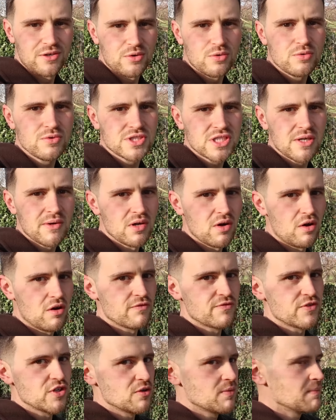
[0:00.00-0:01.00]
Also, a lot
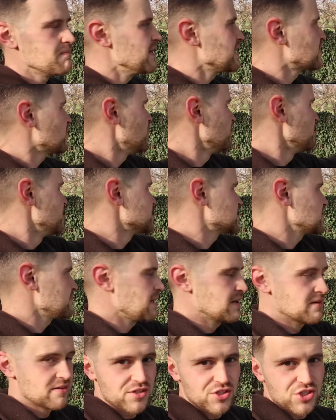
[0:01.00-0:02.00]
of you made comments
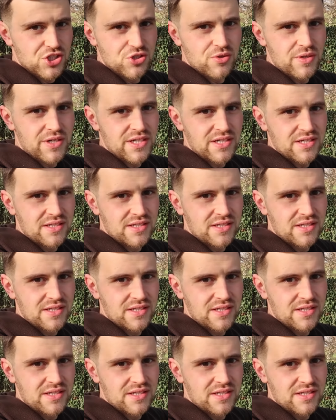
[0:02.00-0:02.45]
about this tree.